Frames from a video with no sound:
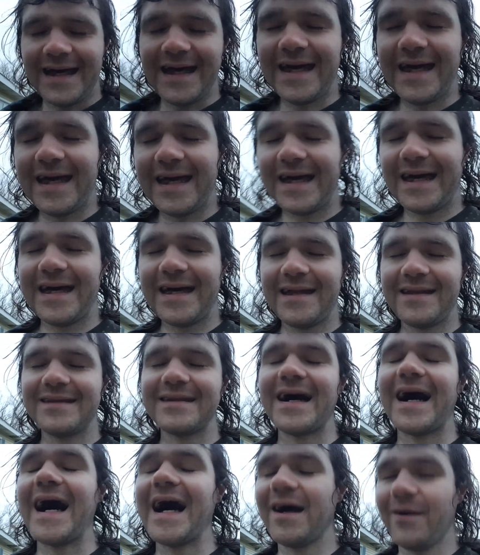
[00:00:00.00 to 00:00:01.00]

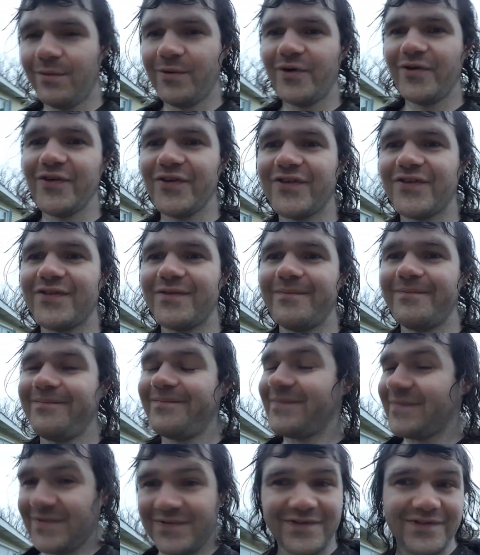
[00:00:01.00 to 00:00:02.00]
and I will
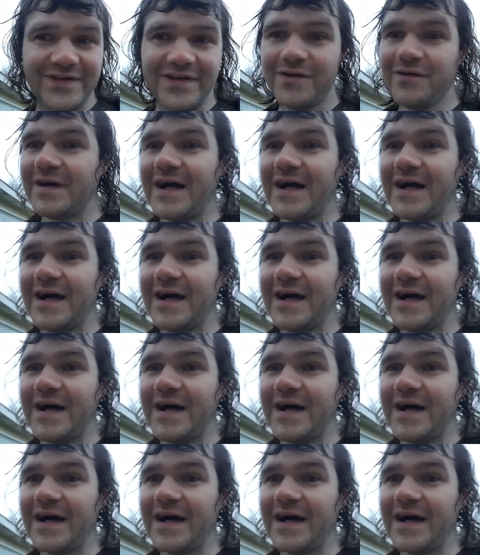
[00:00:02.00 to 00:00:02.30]
see you